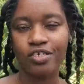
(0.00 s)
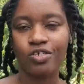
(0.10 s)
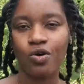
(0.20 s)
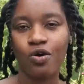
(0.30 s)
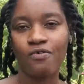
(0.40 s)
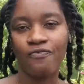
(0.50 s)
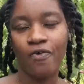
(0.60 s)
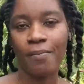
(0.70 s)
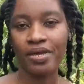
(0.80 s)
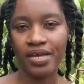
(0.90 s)
So
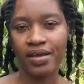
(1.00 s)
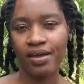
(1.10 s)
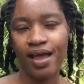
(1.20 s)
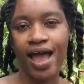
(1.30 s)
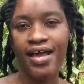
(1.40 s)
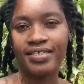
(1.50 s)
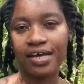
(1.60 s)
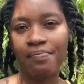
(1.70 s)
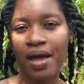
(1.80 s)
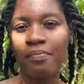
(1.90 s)
for me, I
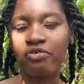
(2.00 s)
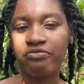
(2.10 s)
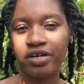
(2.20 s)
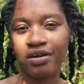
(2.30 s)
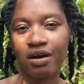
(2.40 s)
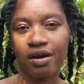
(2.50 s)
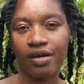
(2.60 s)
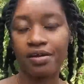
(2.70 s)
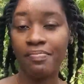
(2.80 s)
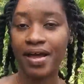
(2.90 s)
take my moringa
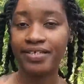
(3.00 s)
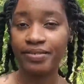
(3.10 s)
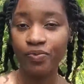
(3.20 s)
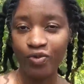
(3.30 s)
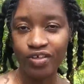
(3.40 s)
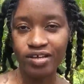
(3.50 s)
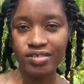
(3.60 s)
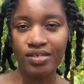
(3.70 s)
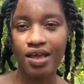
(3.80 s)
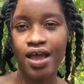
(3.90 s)
in my
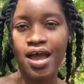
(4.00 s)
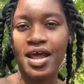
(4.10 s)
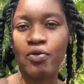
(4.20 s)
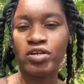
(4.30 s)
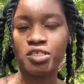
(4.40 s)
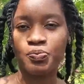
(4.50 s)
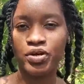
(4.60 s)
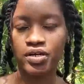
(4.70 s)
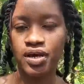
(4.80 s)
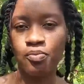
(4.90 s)
smoothies and I will
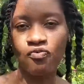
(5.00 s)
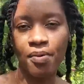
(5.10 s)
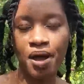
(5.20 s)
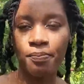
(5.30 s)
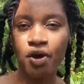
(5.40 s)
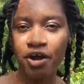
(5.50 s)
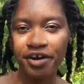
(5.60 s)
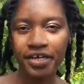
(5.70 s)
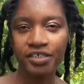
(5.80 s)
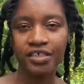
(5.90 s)
sprinkle them over my
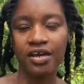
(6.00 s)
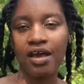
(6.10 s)
porridge.